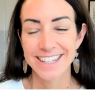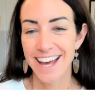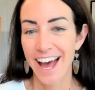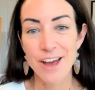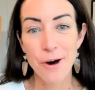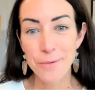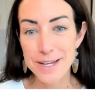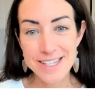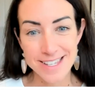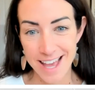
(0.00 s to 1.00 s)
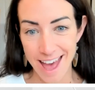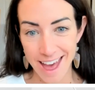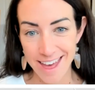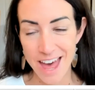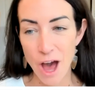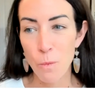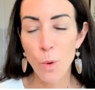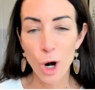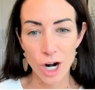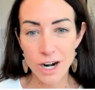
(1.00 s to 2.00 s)
I always say that
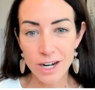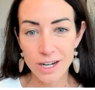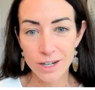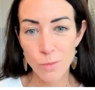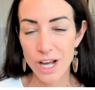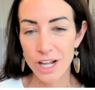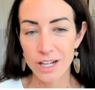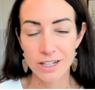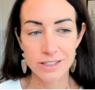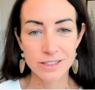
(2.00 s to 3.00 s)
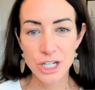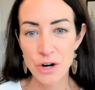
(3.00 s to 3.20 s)
work will,